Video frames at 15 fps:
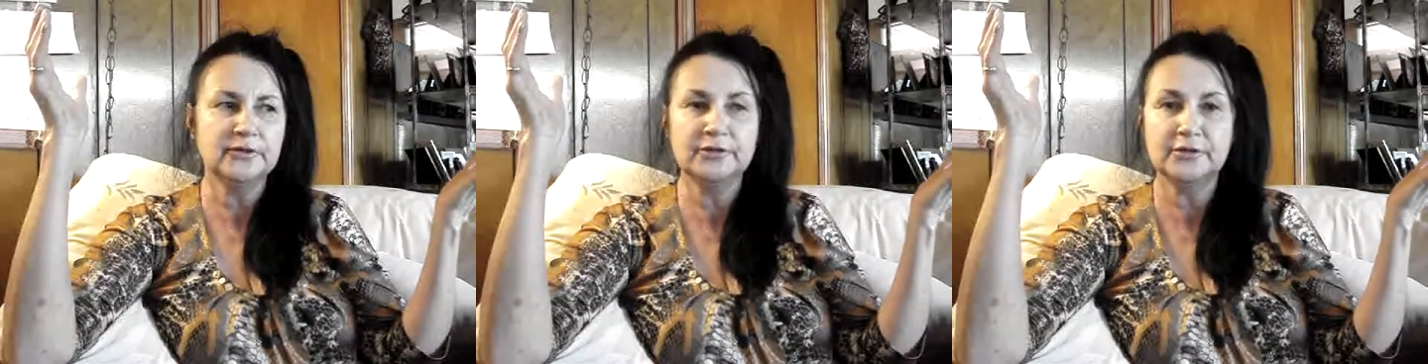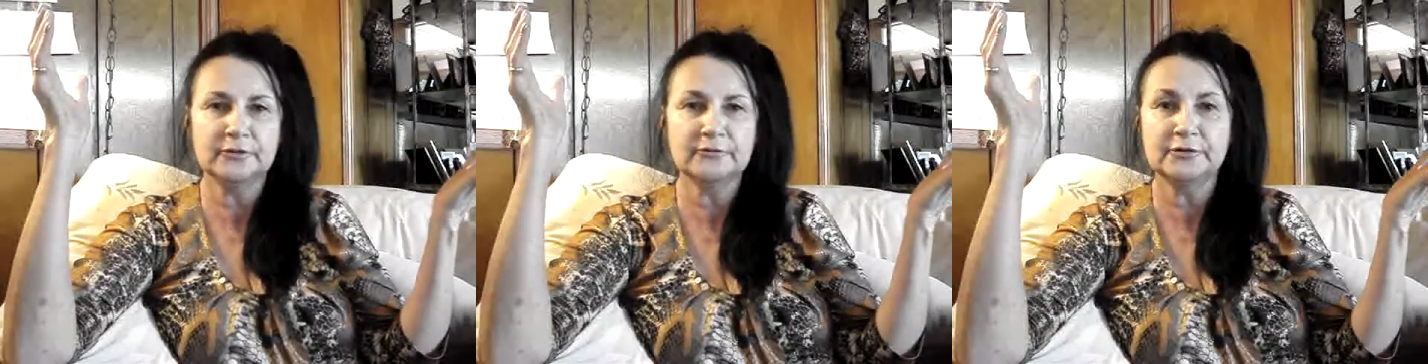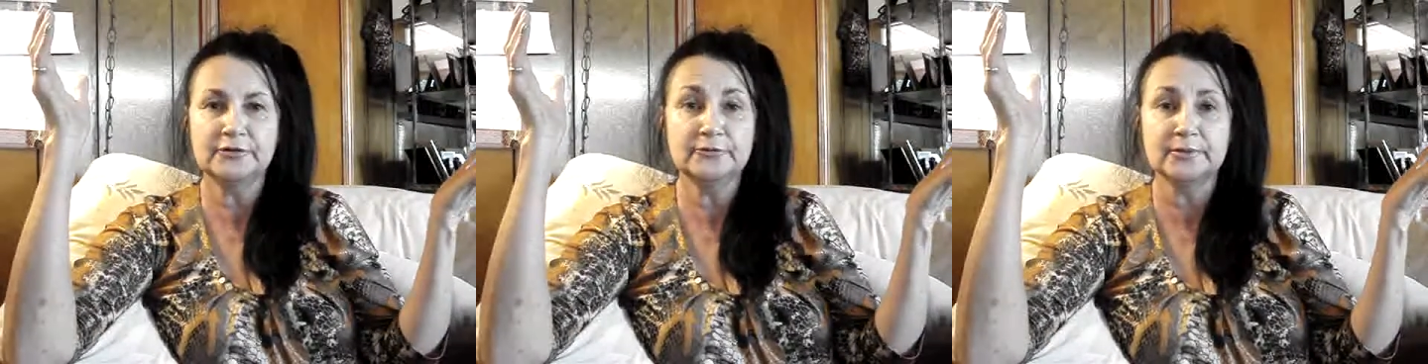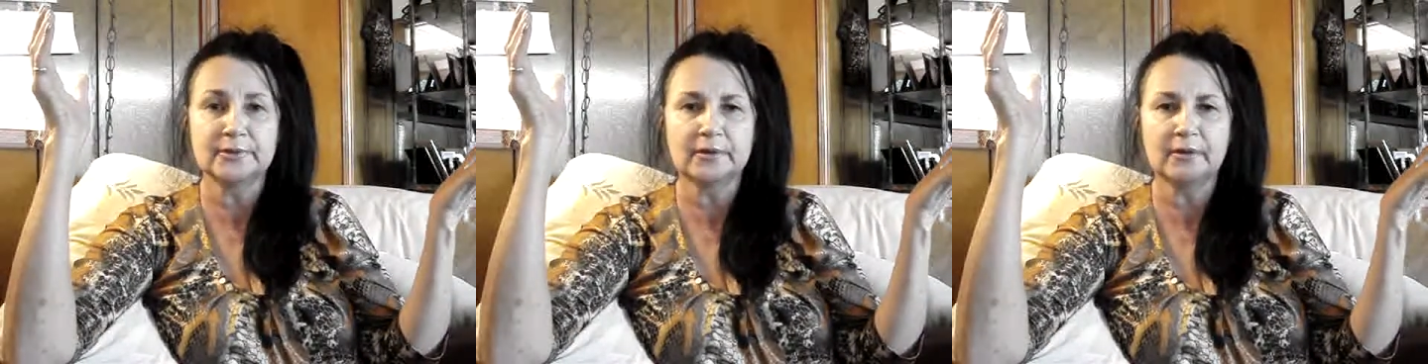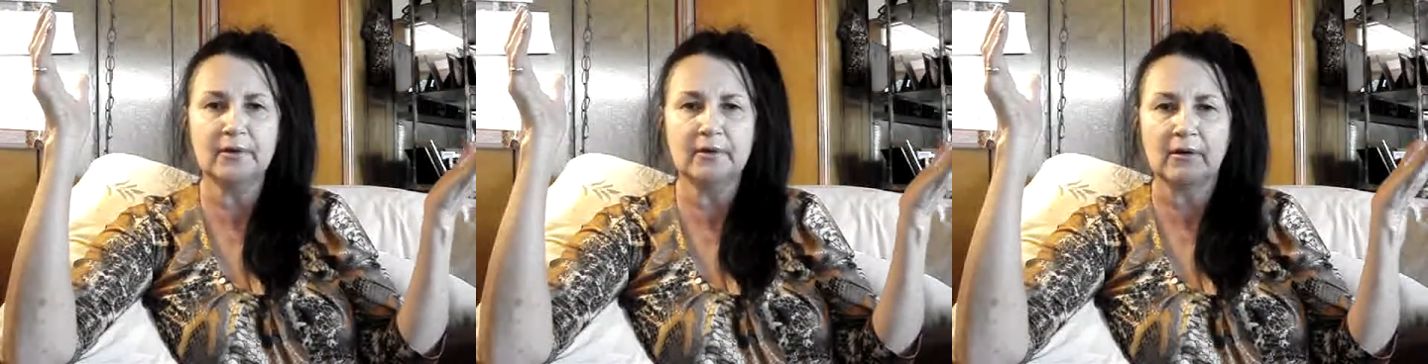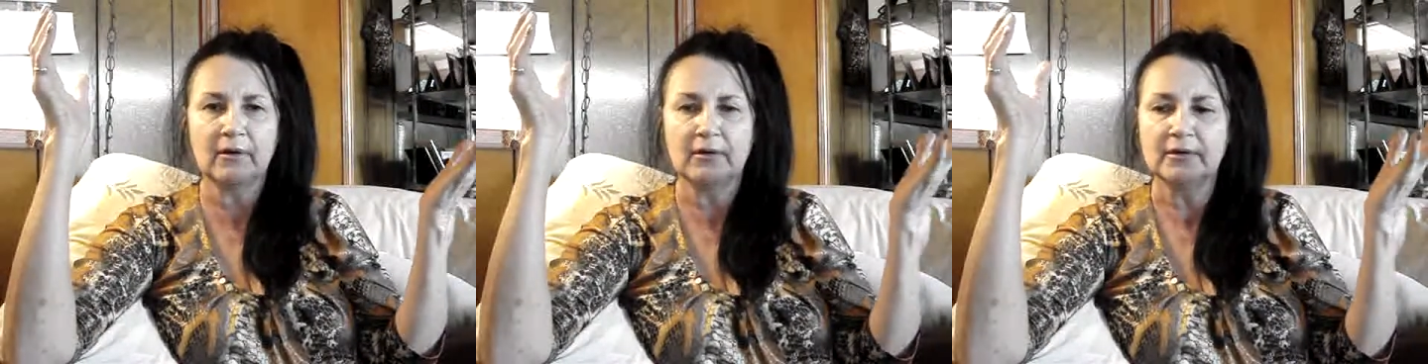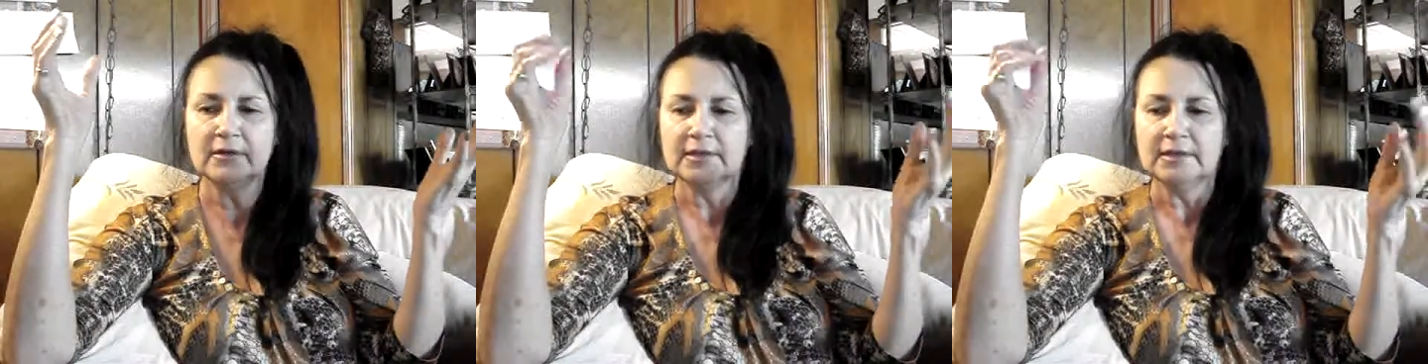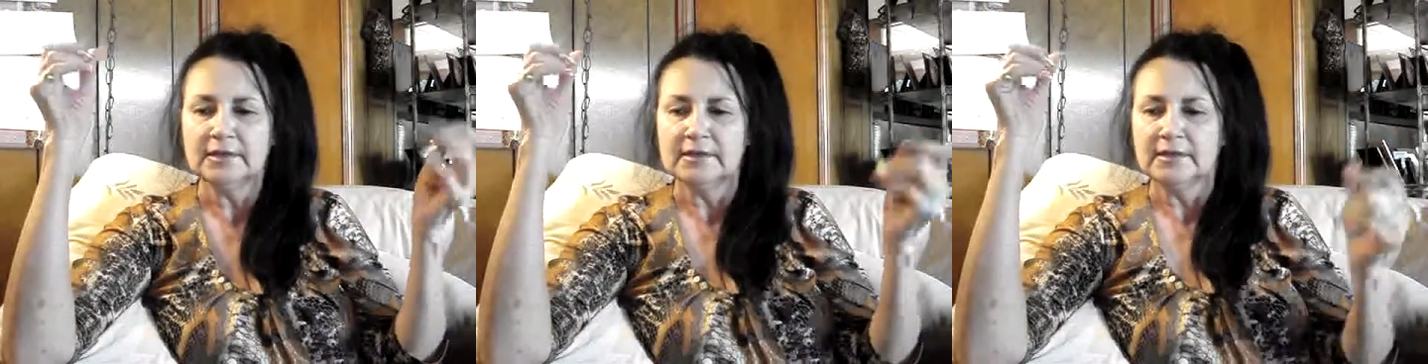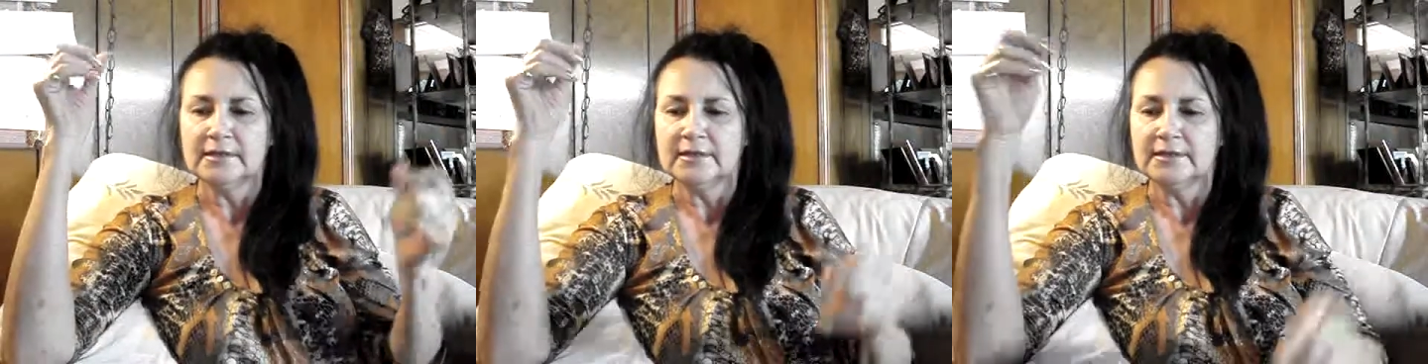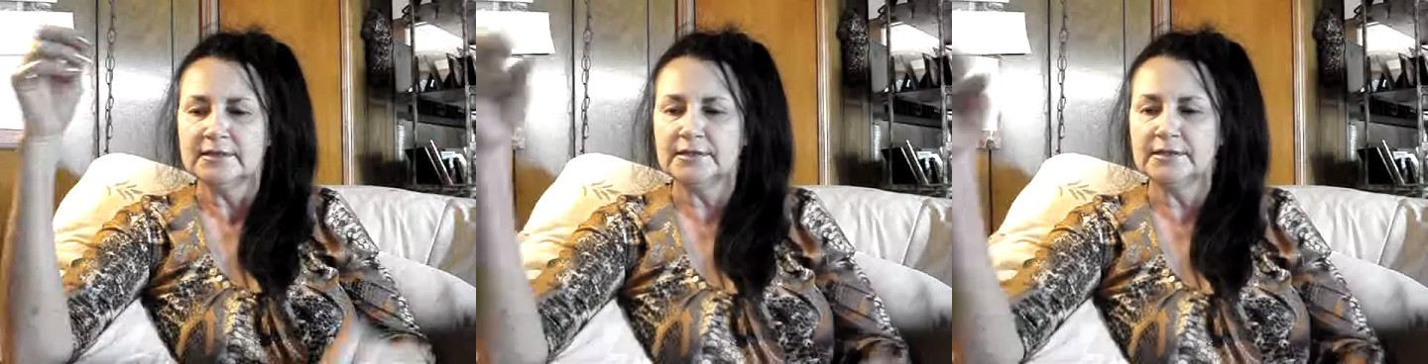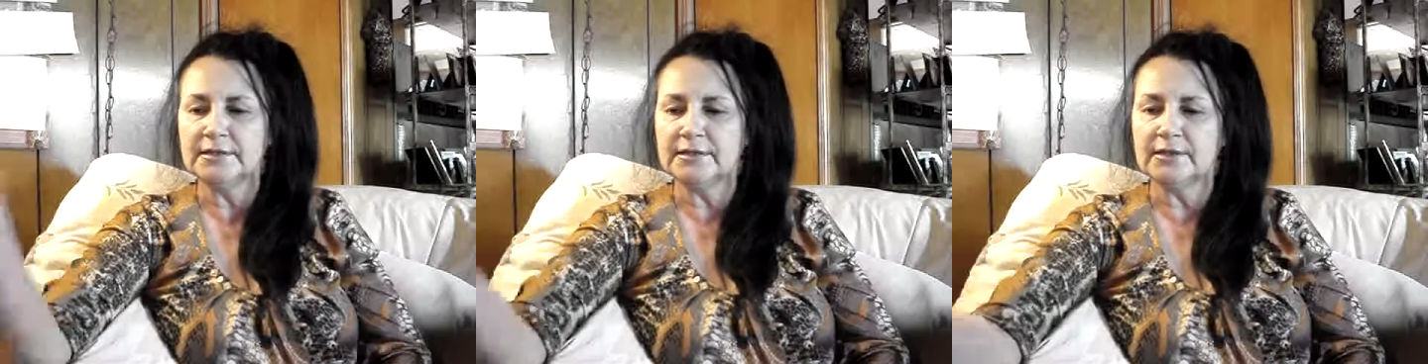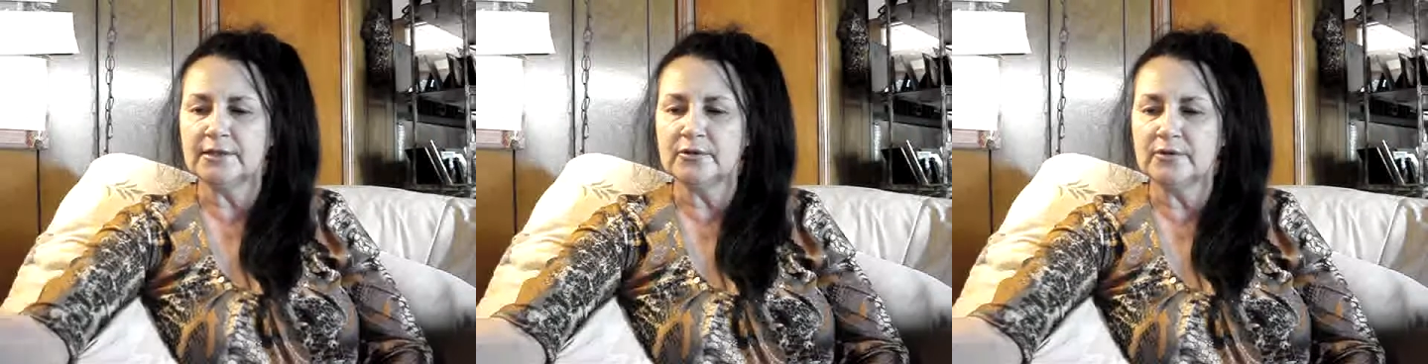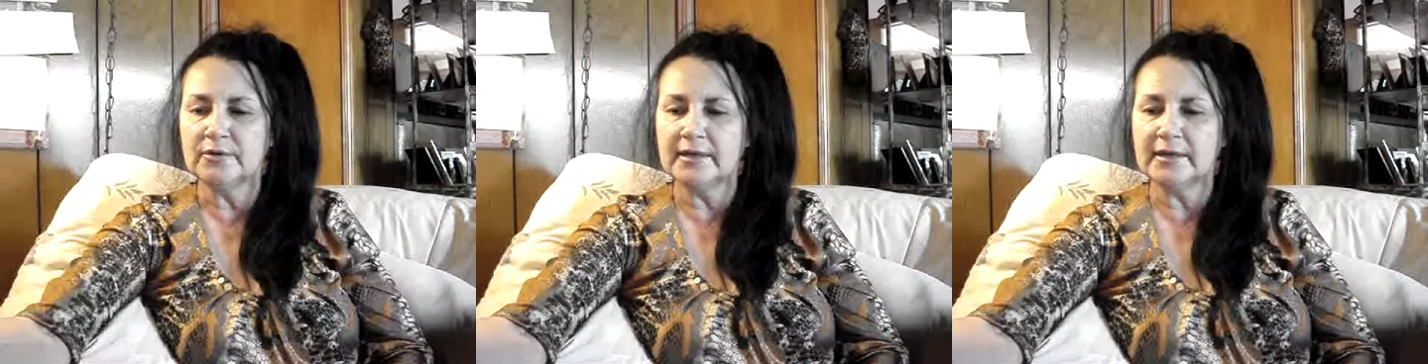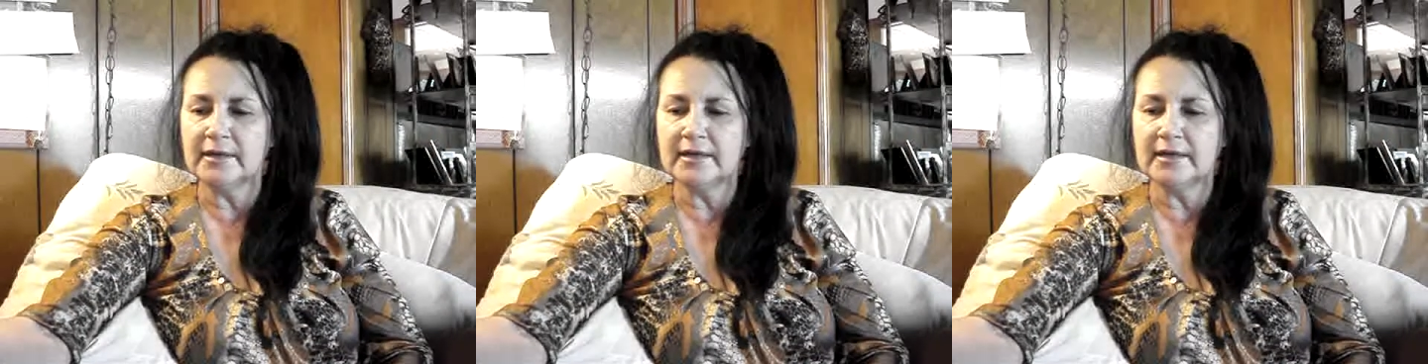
you don't do it all, you know,